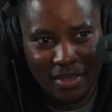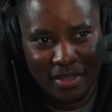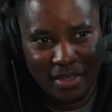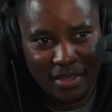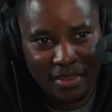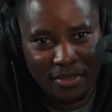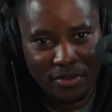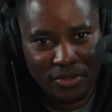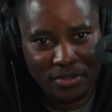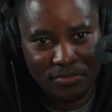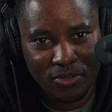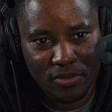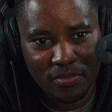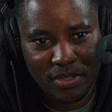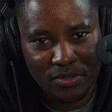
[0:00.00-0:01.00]
in those
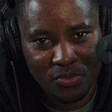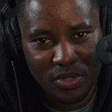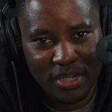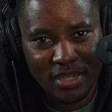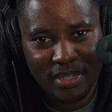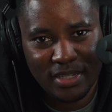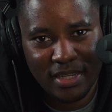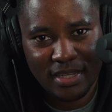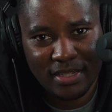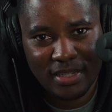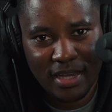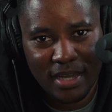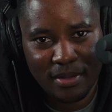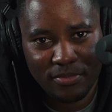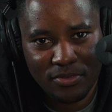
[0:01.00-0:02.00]
moments we didn't take
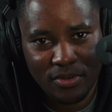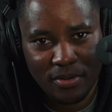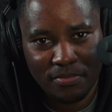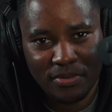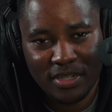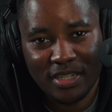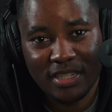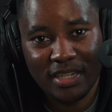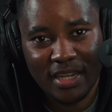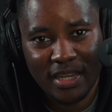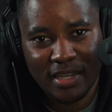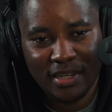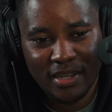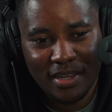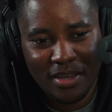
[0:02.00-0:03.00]
time to
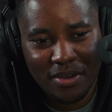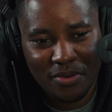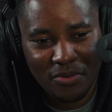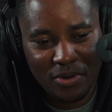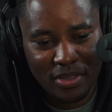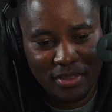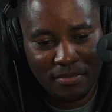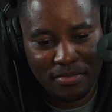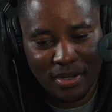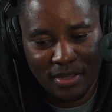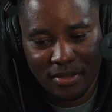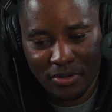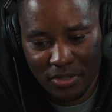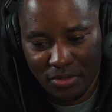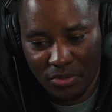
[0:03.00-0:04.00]
appreciate what the
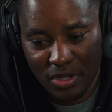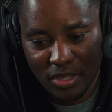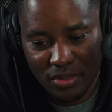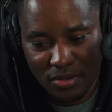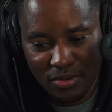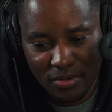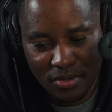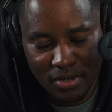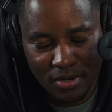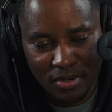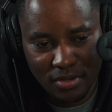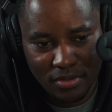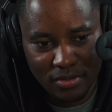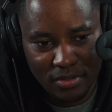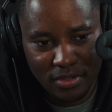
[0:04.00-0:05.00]
brother was going through.
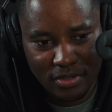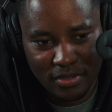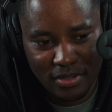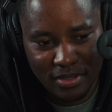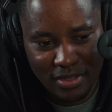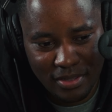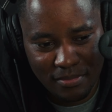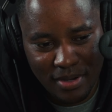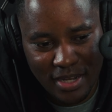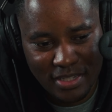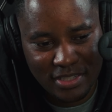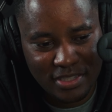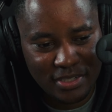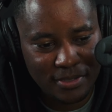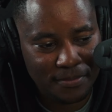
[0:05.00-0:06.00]

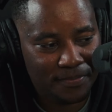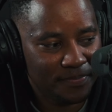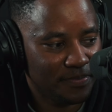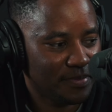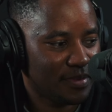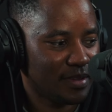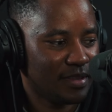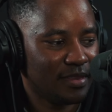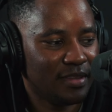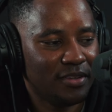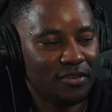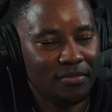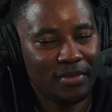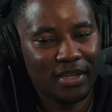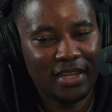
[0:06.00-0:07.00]
Imagine the
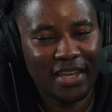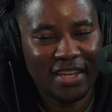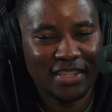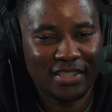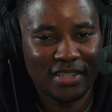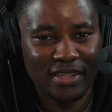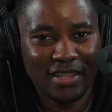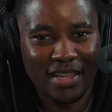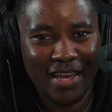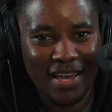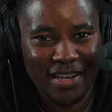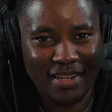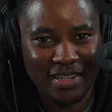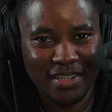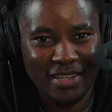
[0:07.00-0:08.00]
humiliation
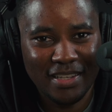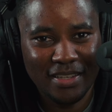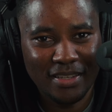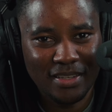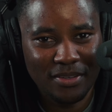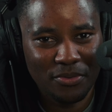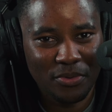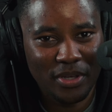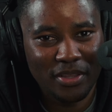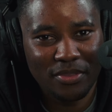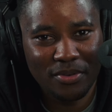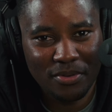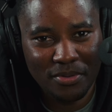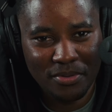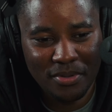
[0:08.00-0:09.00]
that he went
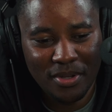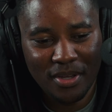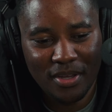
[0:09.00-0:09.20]
through,